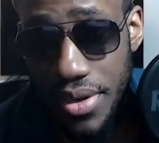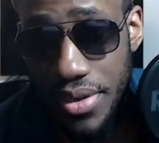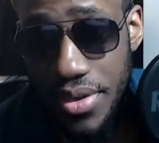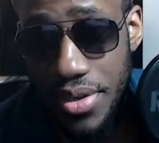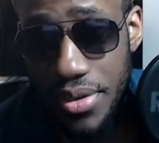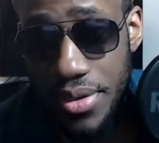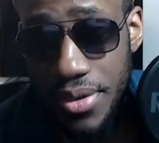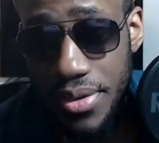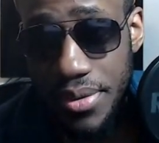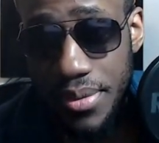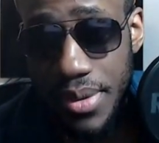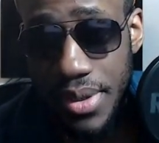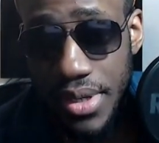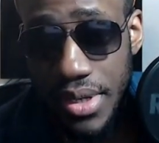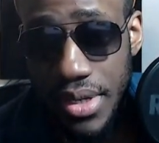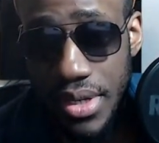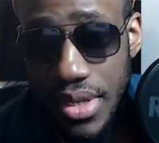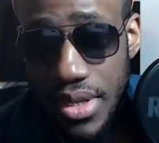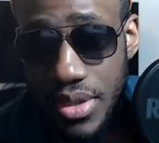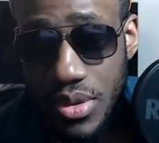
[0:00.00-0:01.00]
You know,
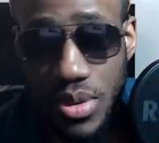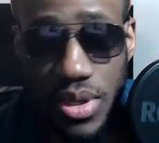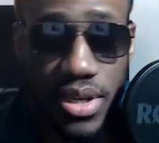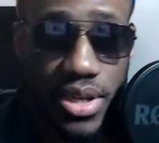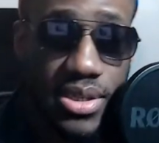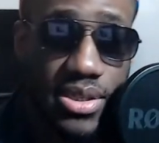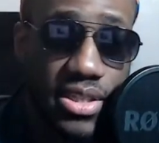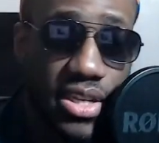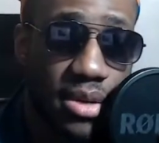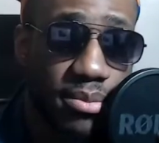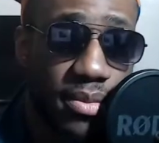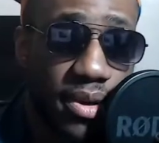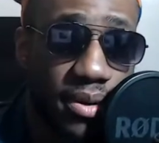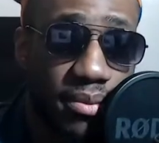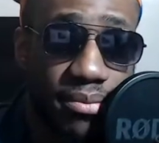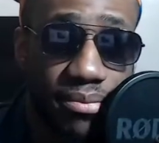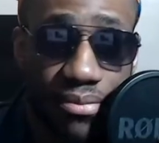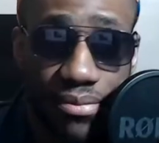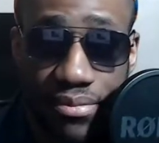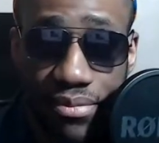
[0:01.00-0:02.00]
so I can say, man.
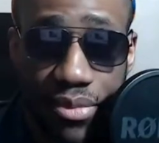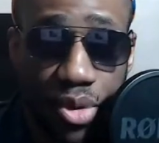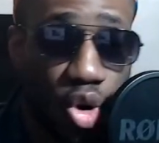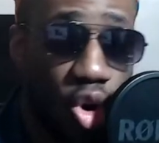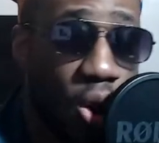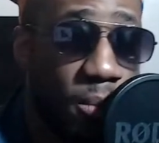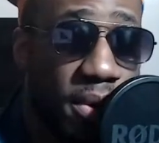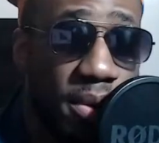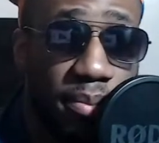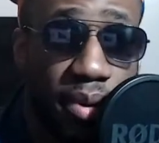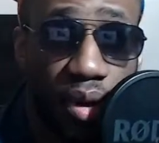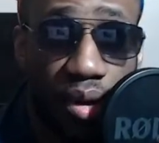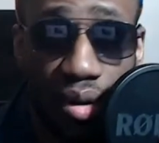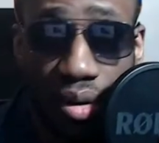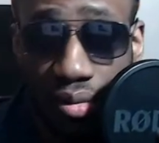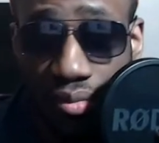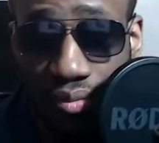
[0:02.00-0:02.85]
Comment below.